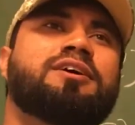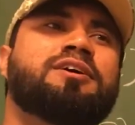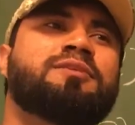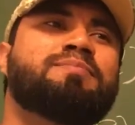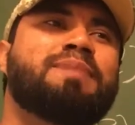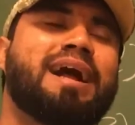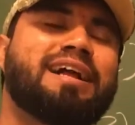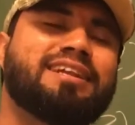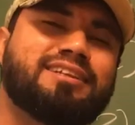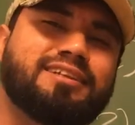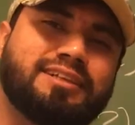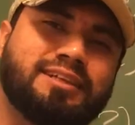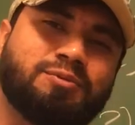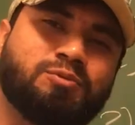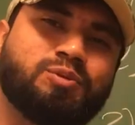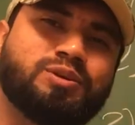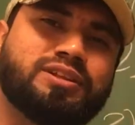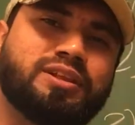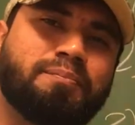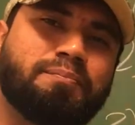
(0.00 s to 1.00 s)
matching them
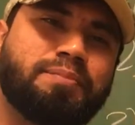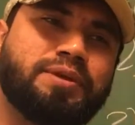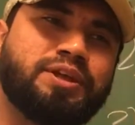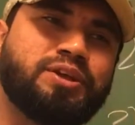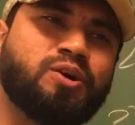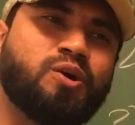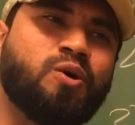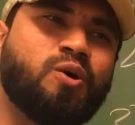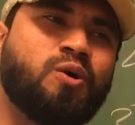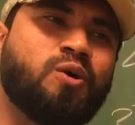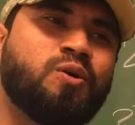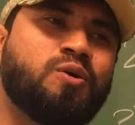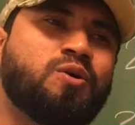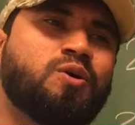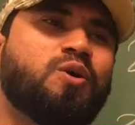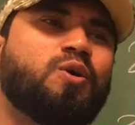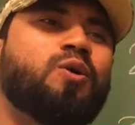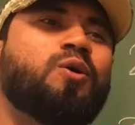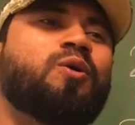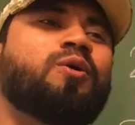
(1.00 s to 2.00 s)
with the PO
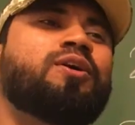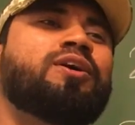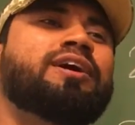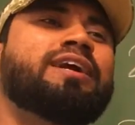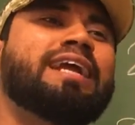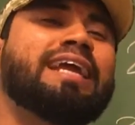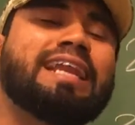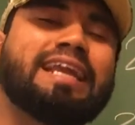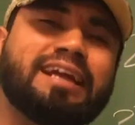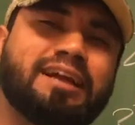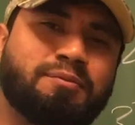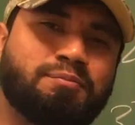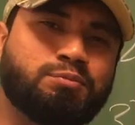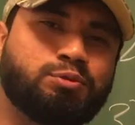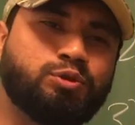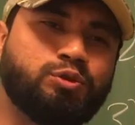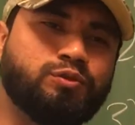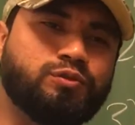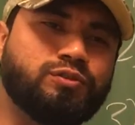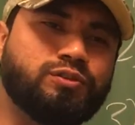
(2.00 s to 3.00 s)
or getting
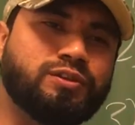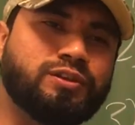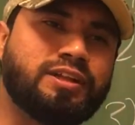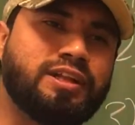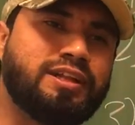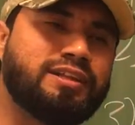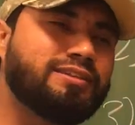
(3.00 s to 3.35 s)
approval.